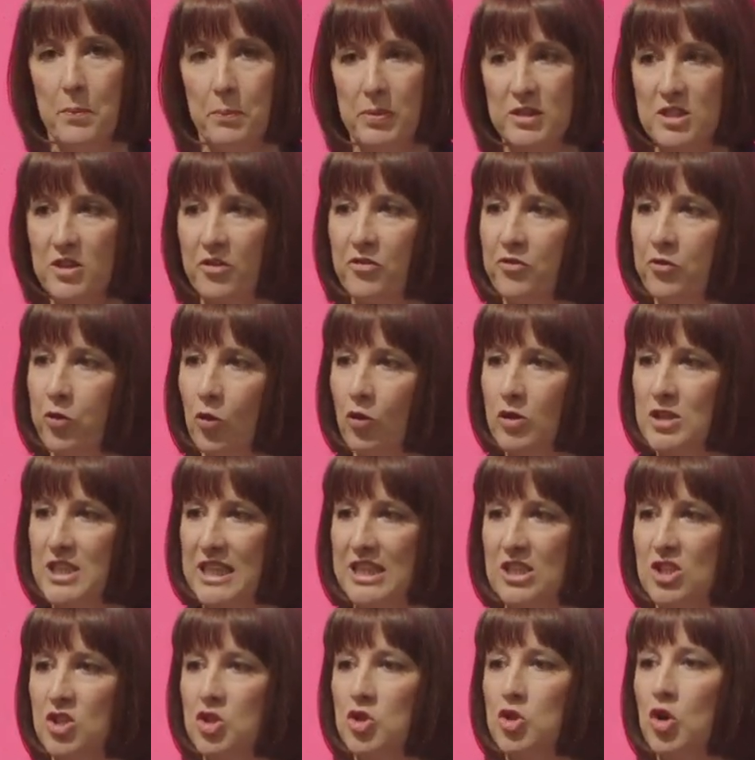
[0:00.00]
but of
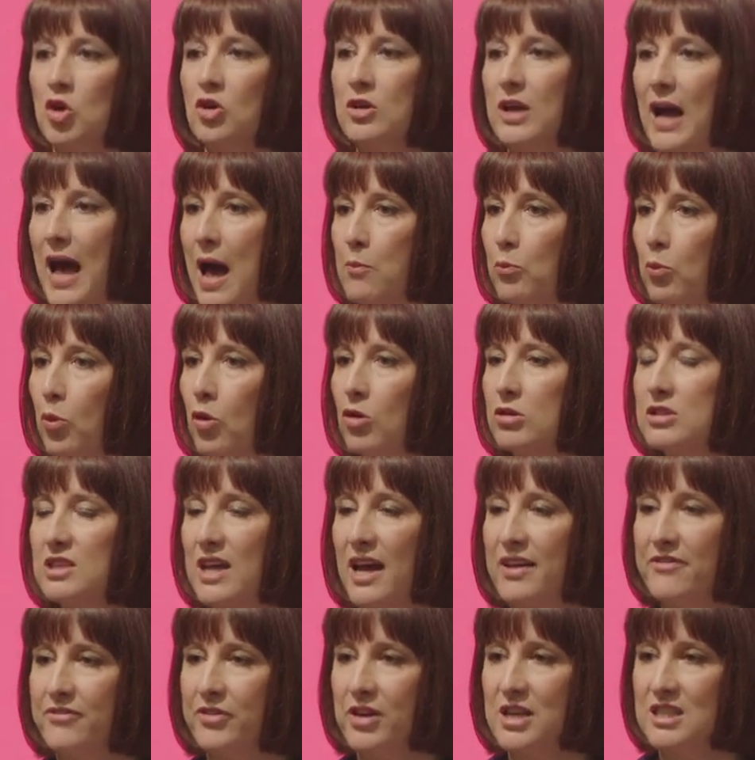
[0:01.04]
forging stronger and more
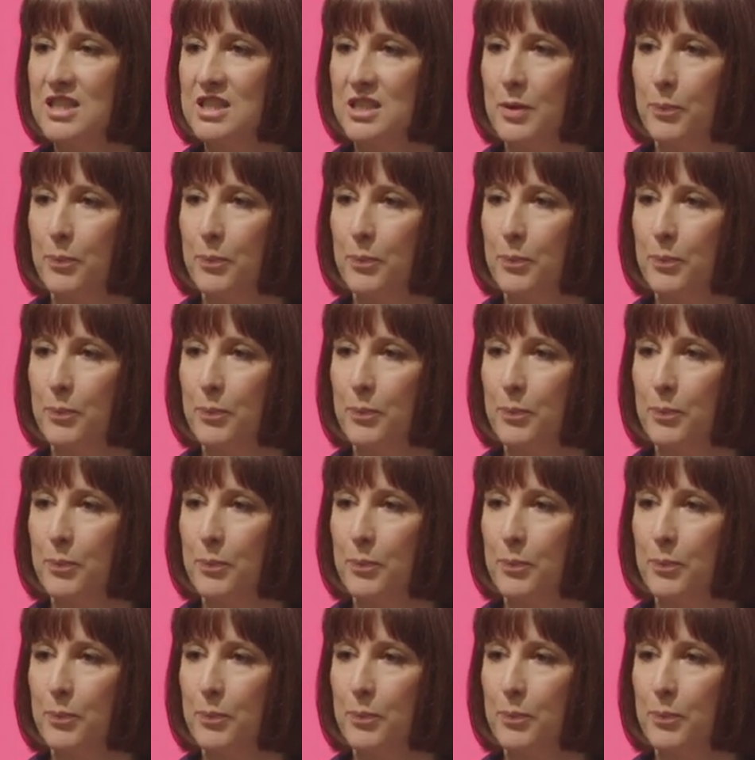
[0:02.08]
diverse